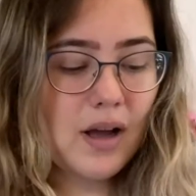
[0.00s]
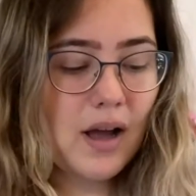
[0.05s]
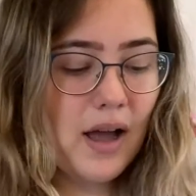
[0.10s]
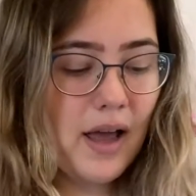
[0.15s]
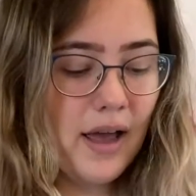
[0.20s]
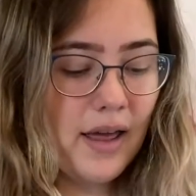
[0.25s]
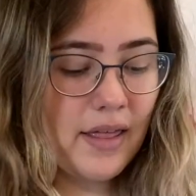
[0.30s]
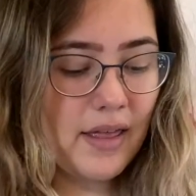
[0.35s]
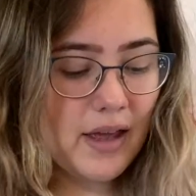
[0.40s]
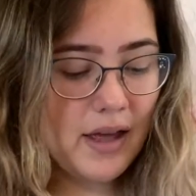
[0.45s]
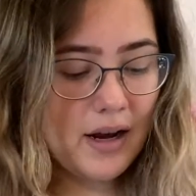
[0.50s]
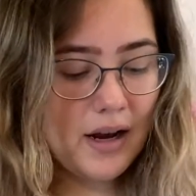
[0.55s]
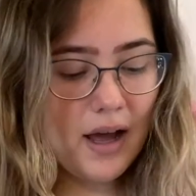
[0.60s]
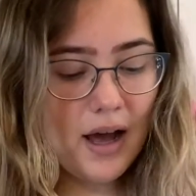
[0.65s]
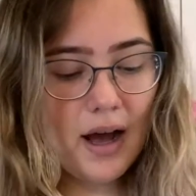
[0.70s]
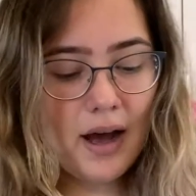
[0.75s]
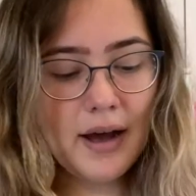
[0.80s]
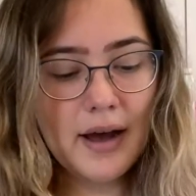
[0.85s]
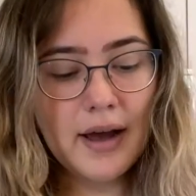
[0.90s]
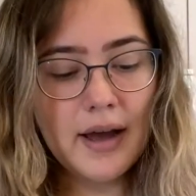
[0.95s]
And then
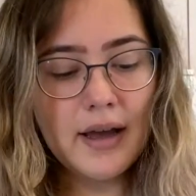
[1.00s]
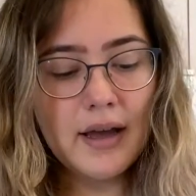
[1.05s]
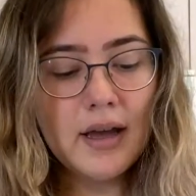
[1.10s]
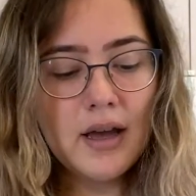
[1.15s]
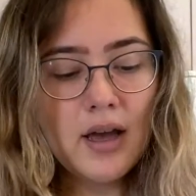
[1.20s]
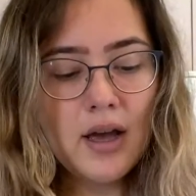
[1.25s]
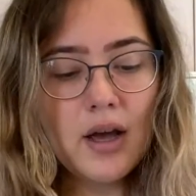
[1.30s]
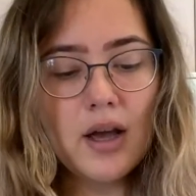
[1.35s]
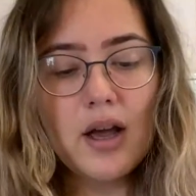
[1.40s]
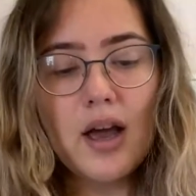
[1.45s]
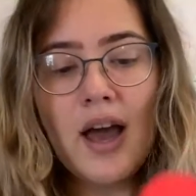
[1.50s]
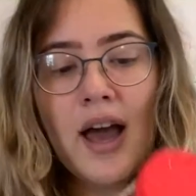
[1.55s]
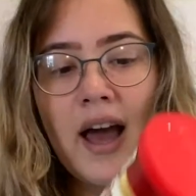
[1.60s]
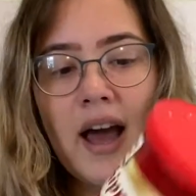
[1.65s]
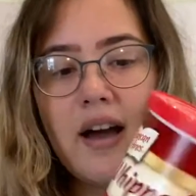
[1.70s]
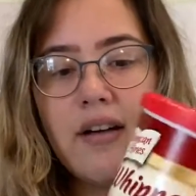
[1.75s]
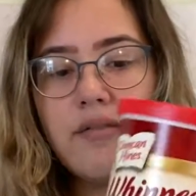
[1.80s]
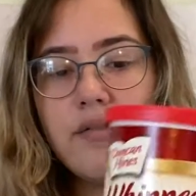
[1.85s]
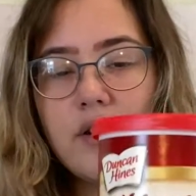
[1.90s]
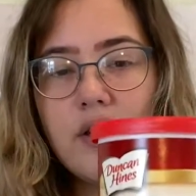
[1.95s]
I
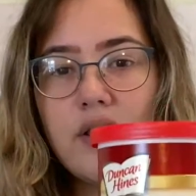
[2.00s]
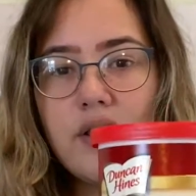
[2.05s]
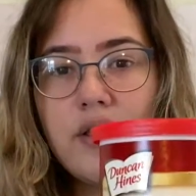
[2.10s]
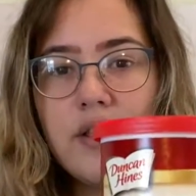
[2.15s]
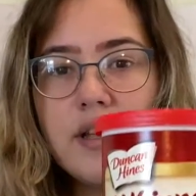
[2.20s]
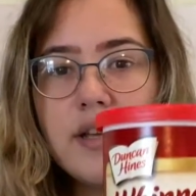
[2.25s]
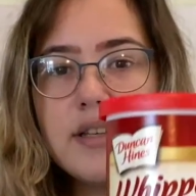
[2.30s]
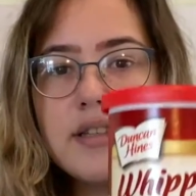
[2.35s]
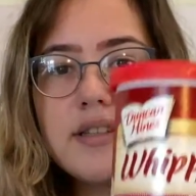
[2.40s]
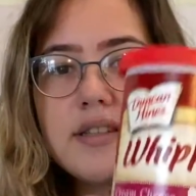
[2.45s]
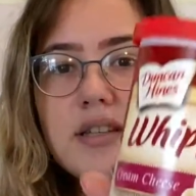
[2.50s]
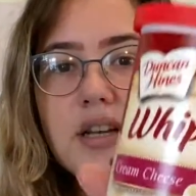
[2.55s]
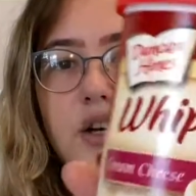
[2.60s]
have this